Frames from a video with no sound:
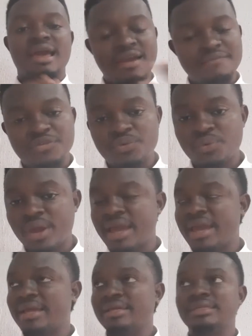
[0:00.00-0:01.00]

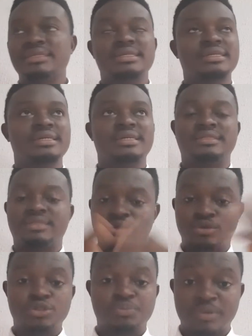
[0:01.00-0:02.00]
Everywhere is a
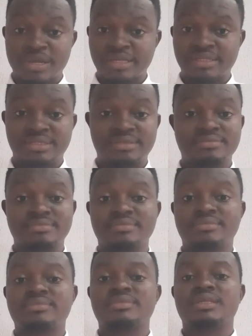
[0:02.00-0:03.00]
good place,
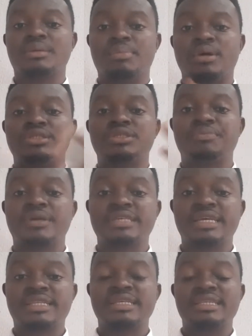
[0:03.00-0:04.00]
but
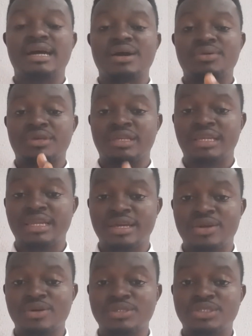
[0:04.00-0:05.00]
presently now in
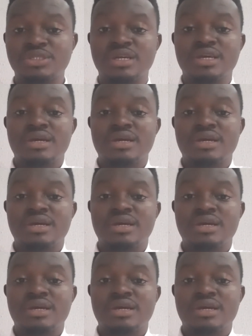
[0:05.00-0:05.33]
Lagos,